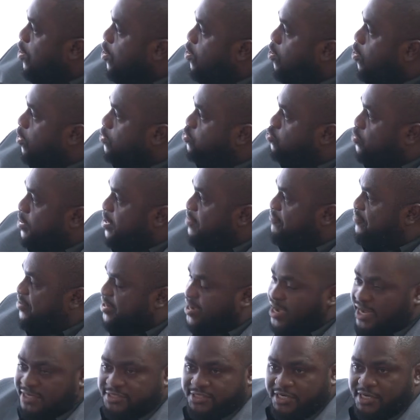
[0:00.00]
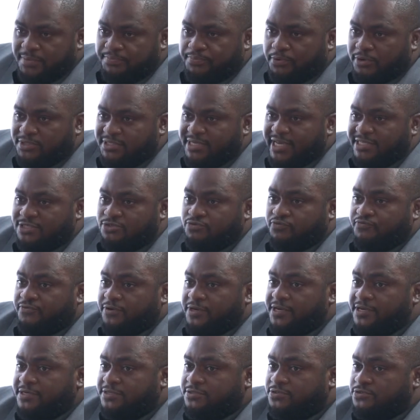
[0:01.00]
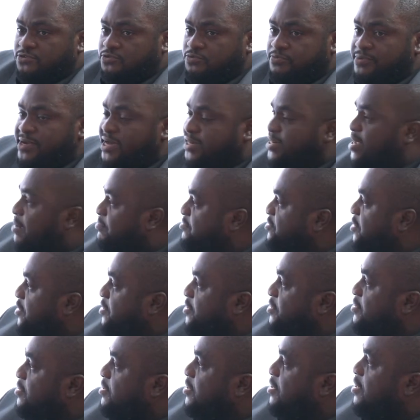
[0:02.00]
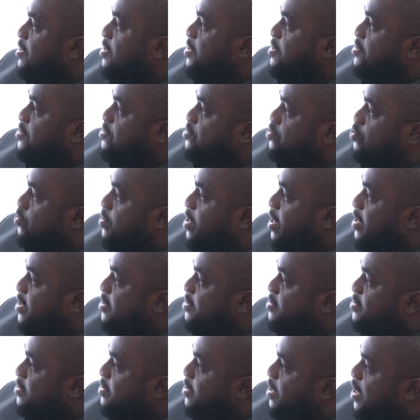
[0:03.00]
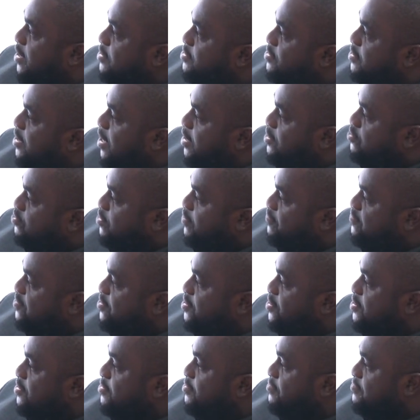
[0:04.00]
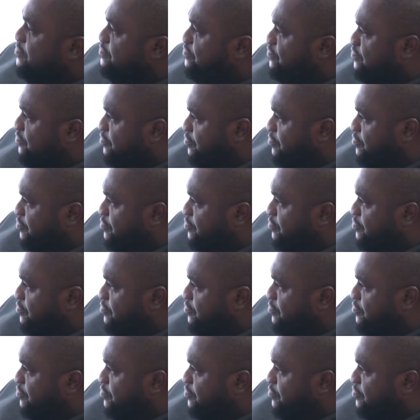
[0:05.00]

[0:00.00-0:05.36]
go to every country and port just for it to be adapted. So currently, as you have seen,